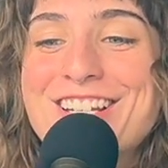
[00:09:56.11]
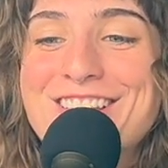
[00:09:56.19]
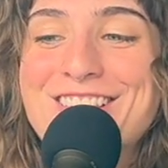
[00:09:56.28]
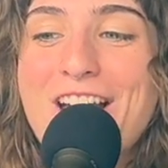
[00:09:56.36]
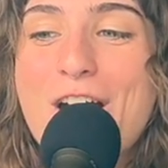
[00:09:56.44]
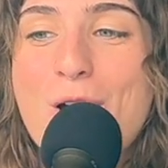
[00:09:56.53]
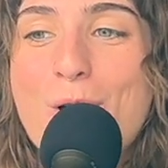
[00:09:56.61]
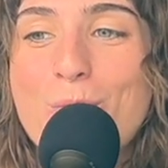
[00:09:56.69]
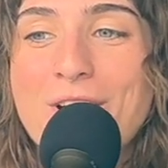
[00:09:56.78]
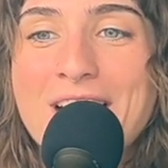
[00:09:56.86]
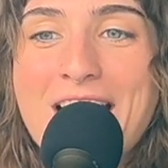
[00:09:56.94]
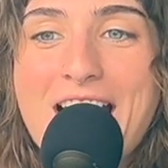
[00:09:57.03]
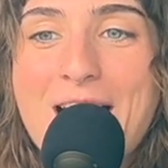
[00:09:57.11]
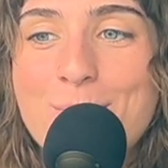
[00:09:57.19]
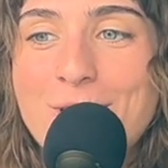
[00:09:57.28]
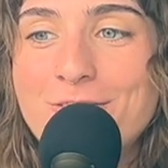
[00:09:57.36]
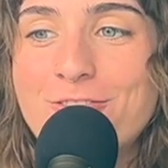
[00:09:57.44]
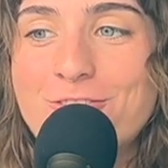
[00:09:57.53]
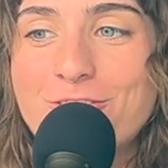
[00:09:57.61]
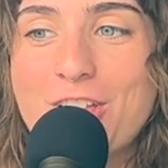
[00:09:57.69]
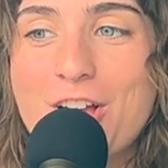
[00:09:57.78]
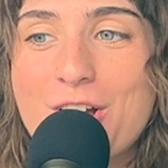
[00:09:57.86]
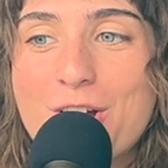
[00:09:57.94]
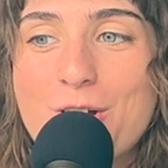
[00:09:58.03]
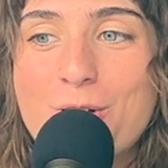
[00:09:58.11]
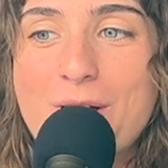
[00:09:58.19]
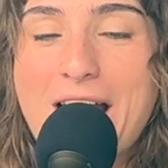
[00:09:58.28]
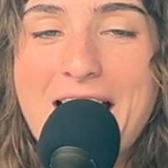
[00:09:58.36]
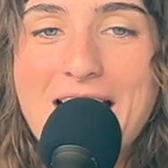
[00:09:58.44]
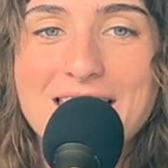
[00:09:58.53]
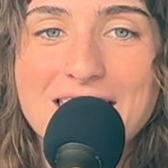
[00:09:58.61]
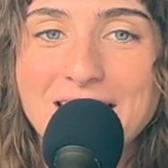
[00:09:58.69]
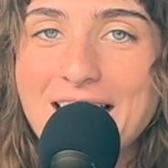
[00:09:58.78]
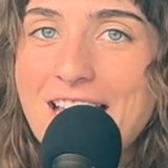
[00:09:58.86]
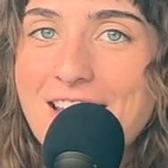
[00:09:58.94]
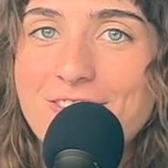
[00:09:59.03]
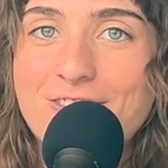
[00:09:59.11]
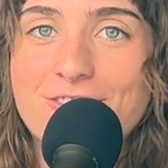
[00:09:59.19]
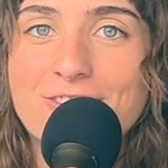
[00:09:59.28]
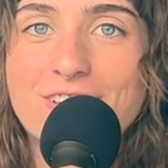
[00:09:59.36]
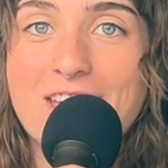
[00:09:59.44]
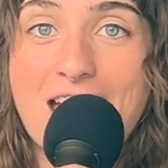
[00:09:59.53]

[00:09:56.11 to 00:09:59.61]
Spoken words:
So we're going to ebb and flow as life